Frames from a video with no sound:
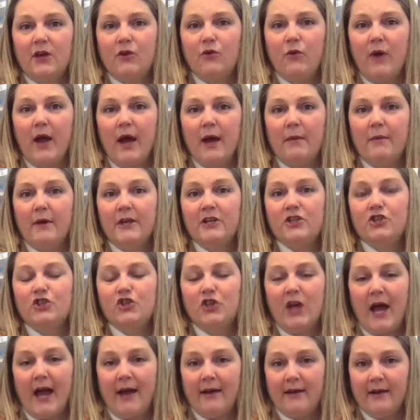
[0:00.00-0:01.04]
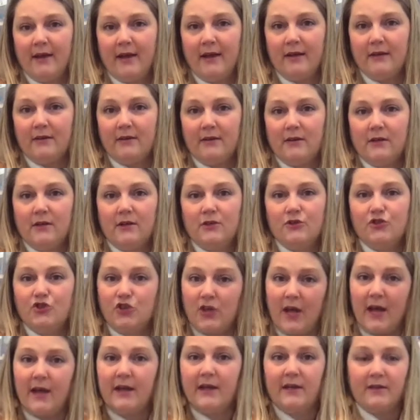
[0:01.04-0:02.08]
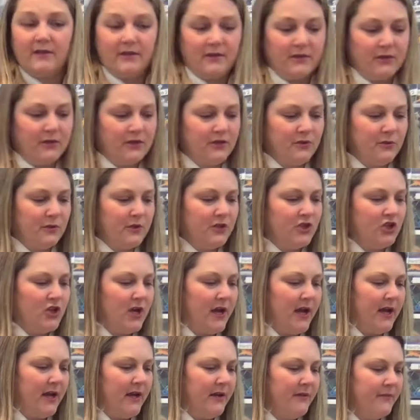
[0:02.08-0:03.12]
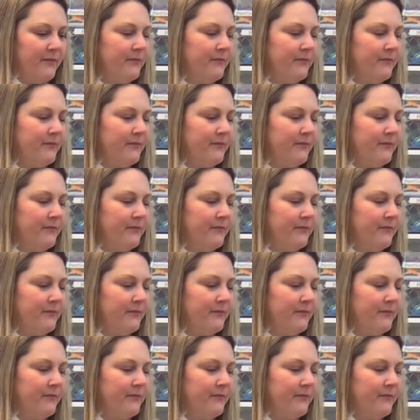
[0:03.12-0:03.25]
grab a jacket, because jacket starts with J.